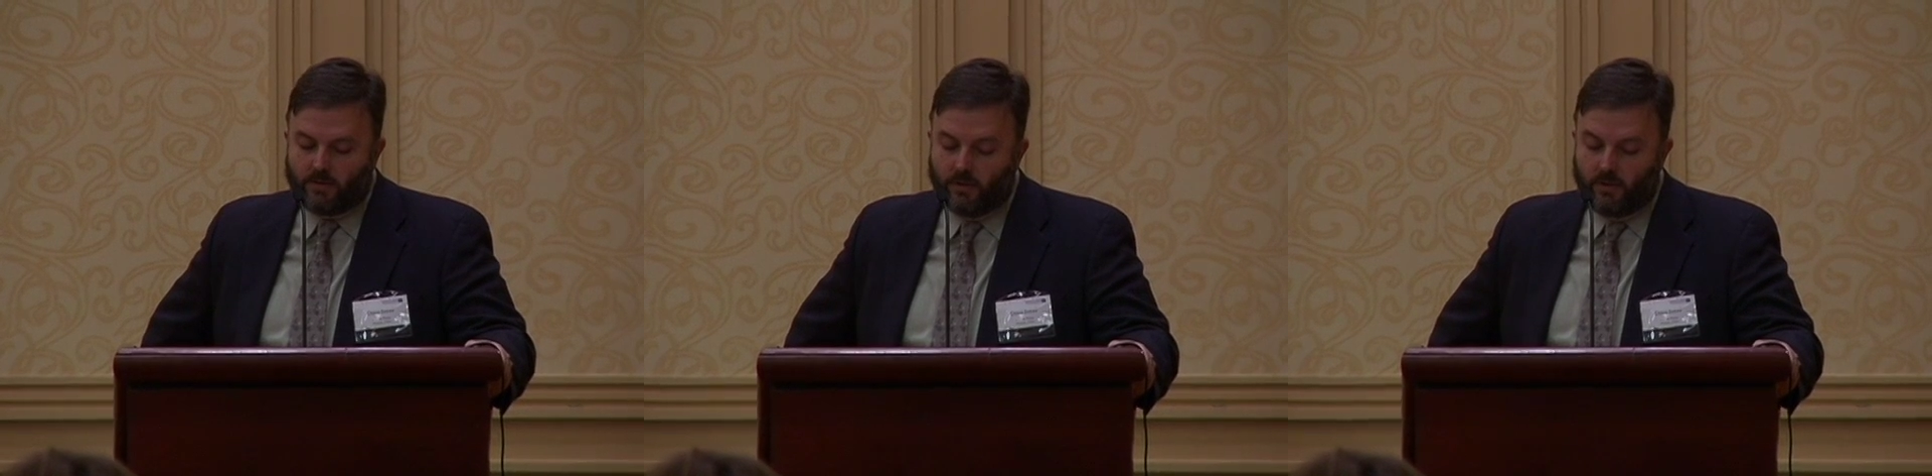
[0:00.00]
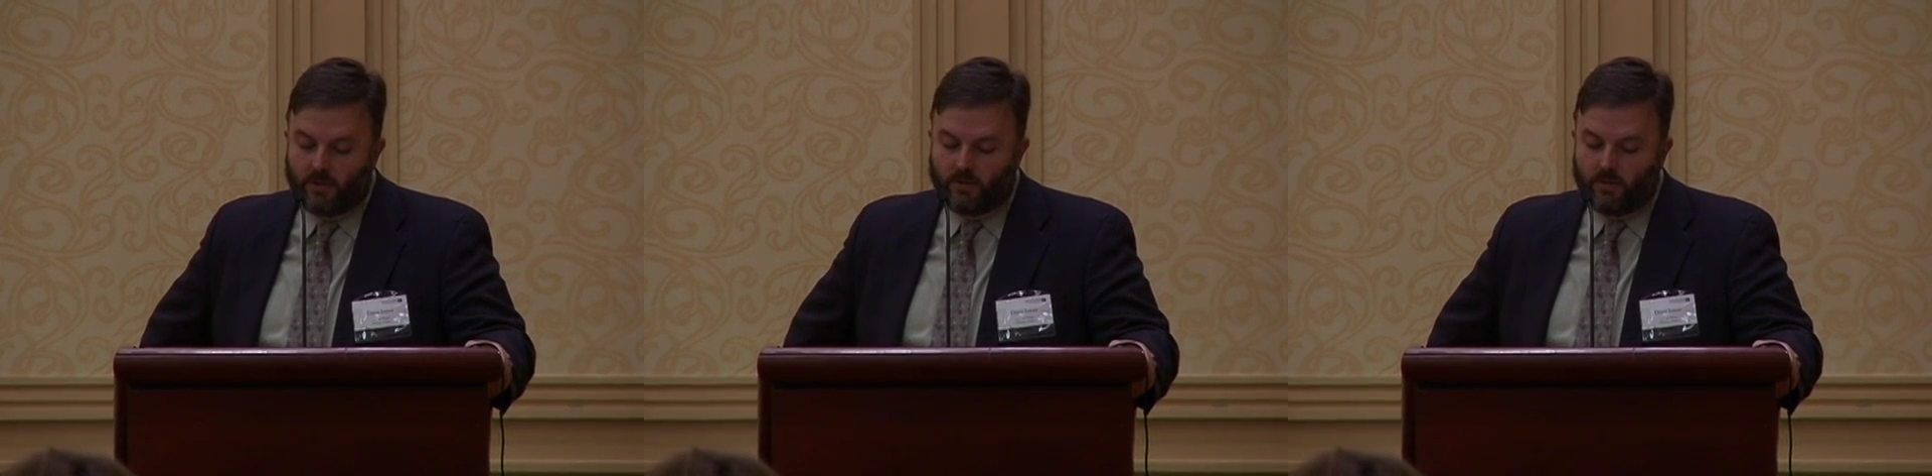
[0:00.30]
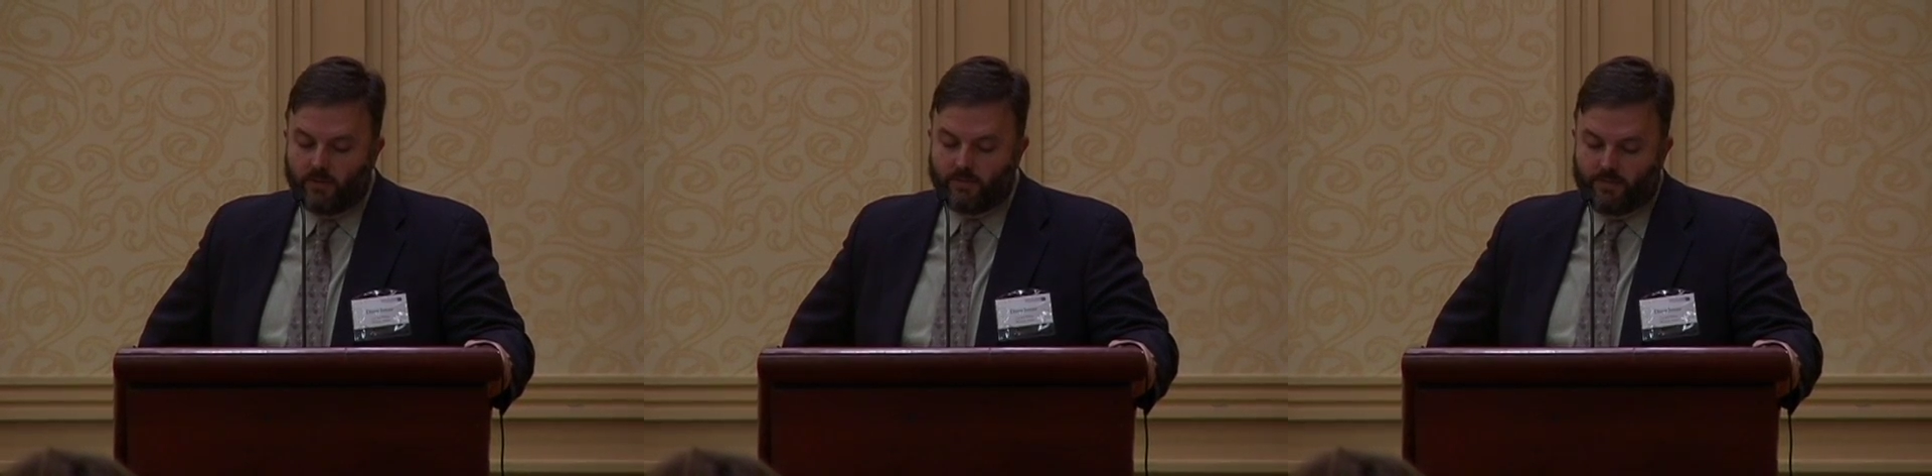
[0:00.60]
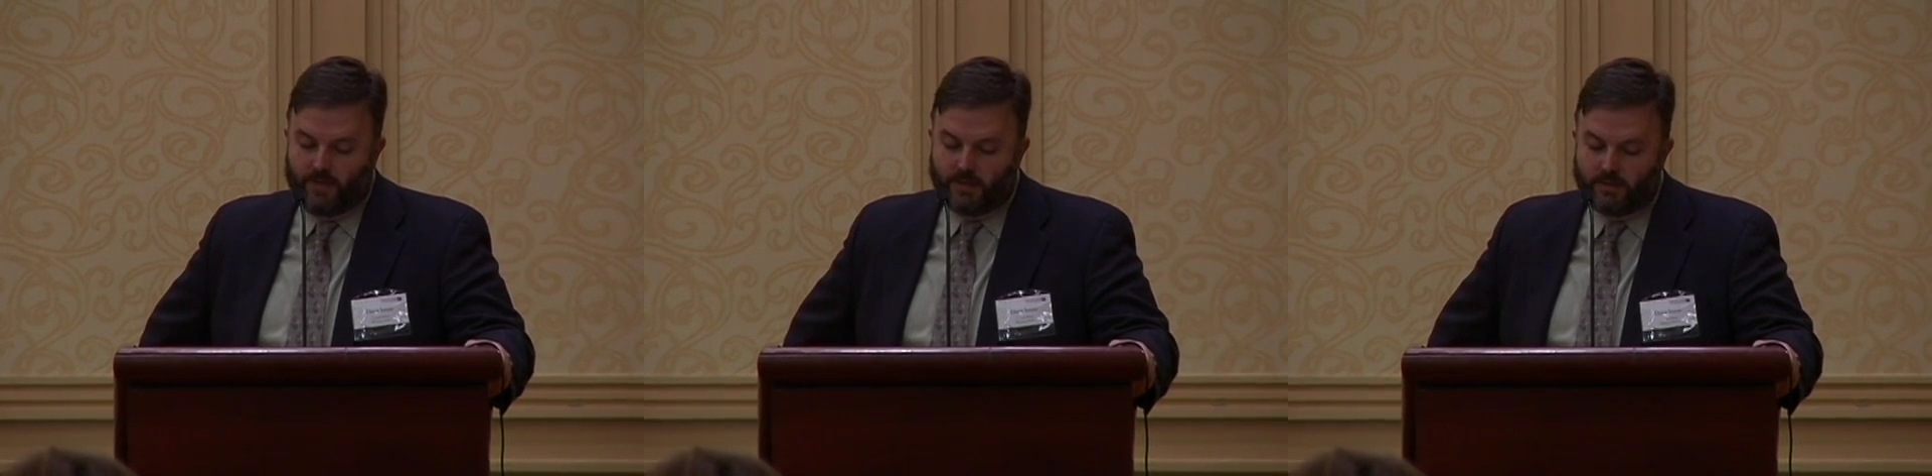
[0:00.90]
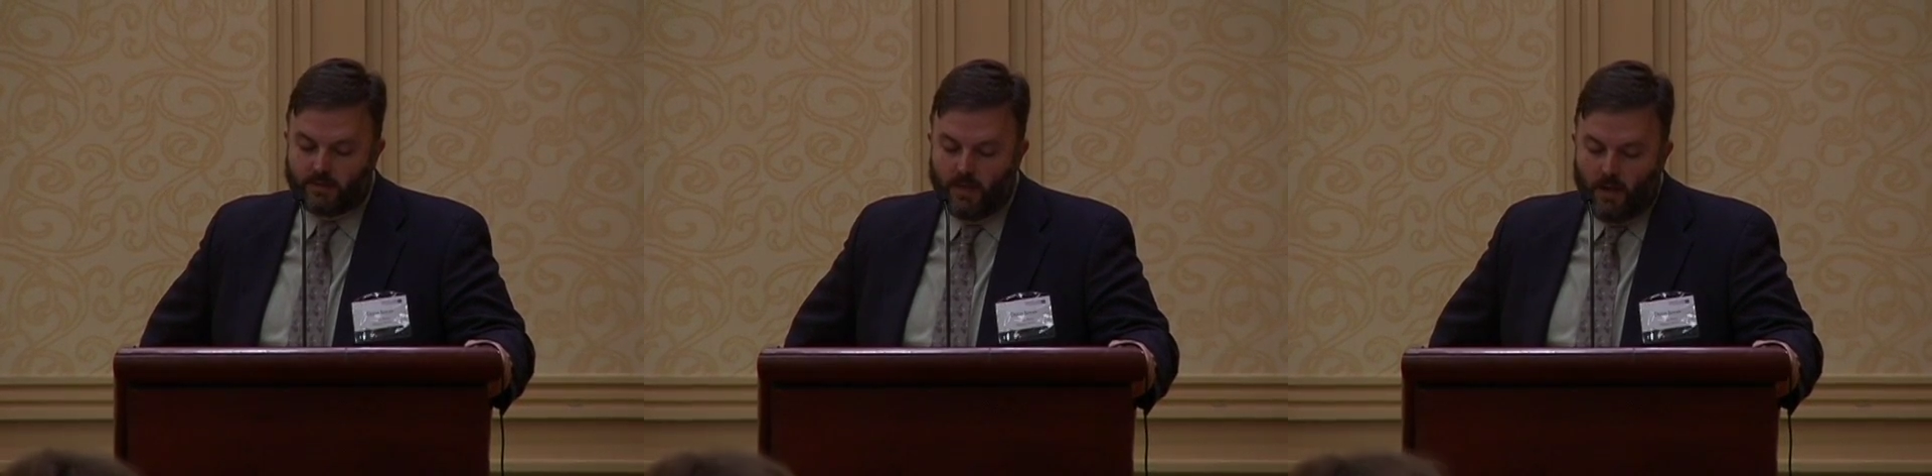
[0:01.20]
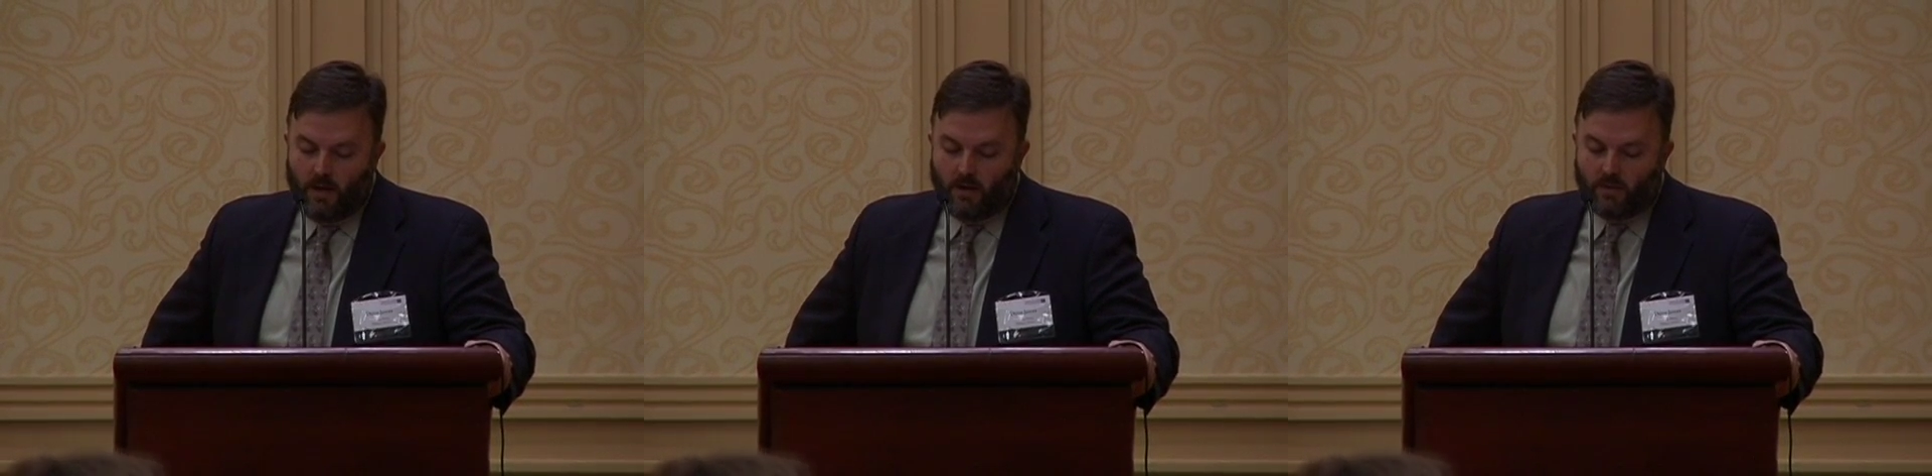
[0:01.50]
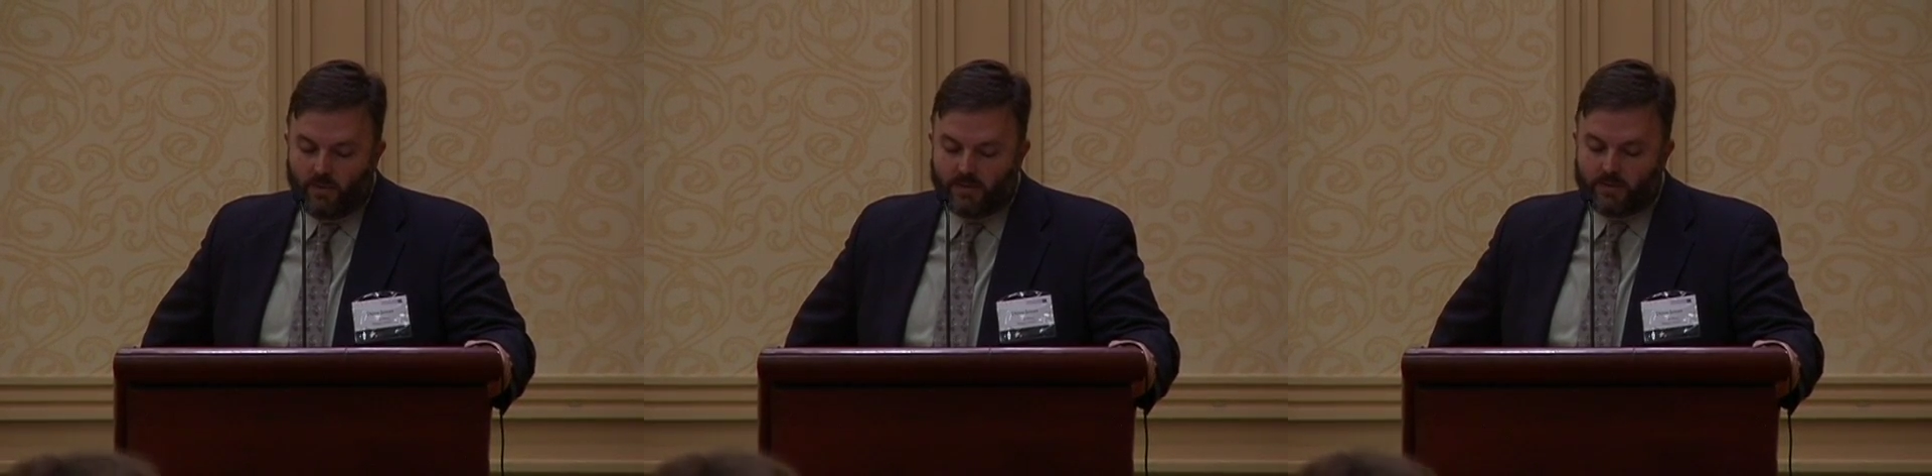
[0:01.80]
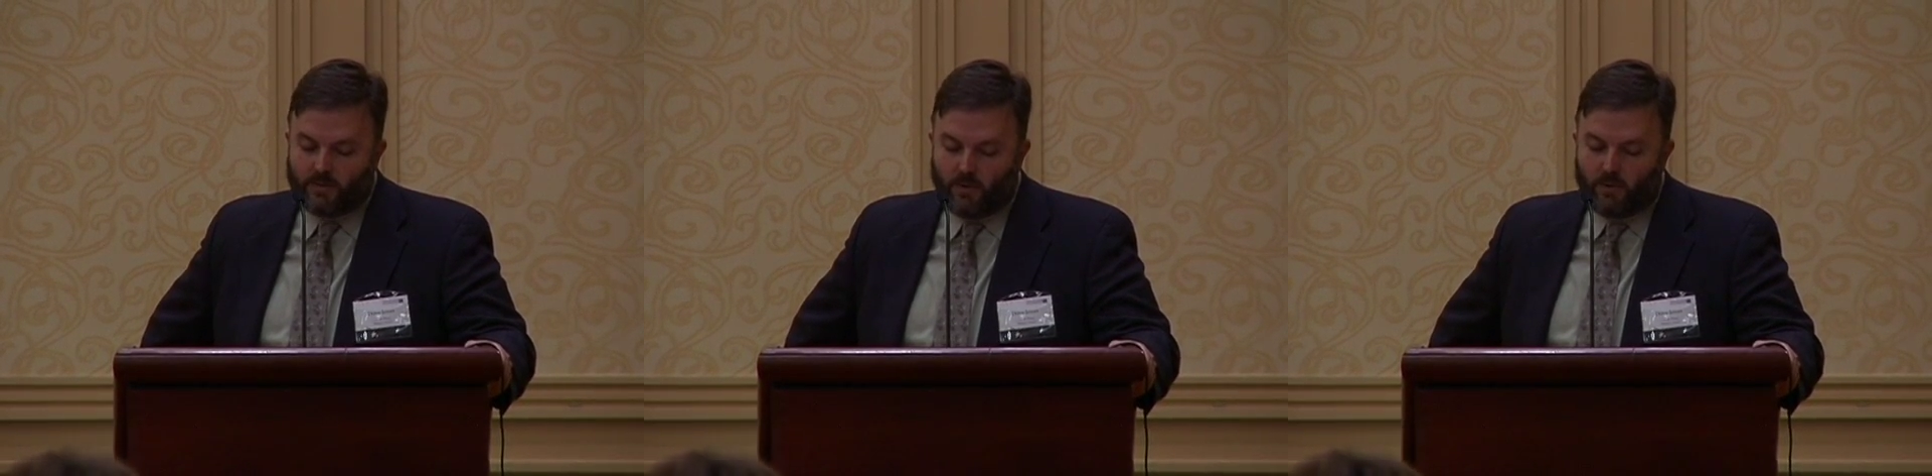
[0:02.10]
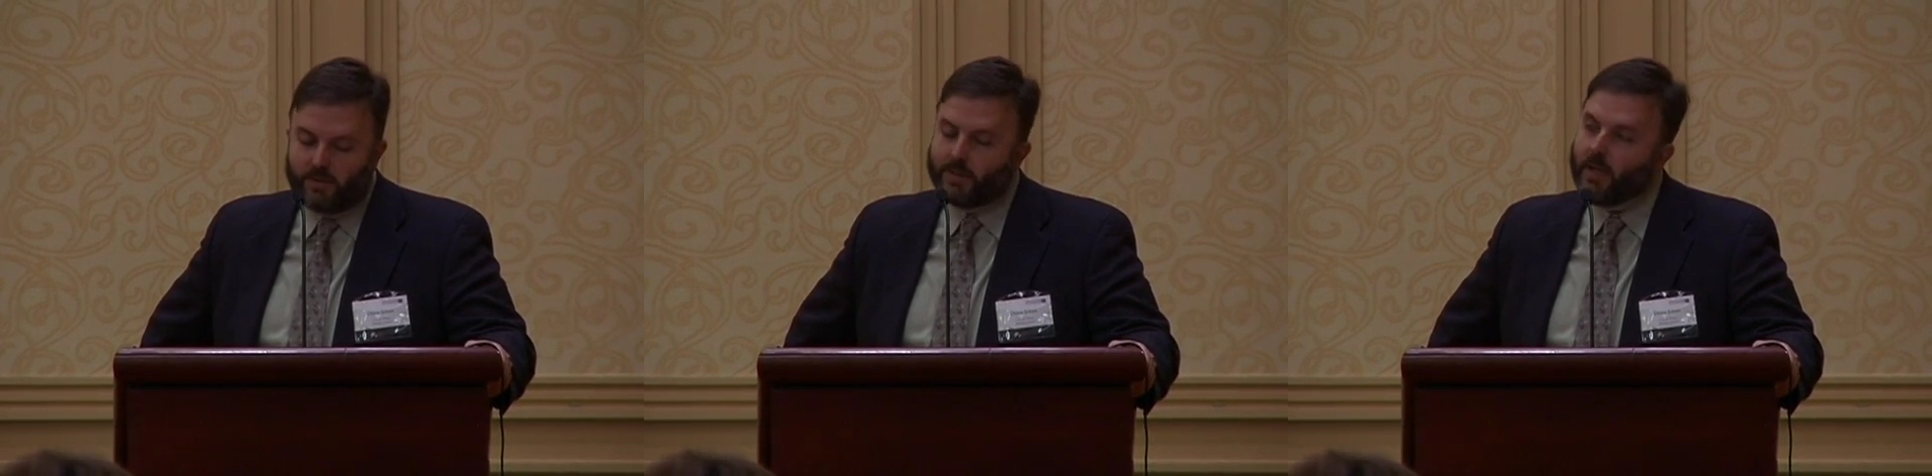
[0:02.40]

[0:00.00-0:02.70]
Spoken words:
to look at her own face, always scolded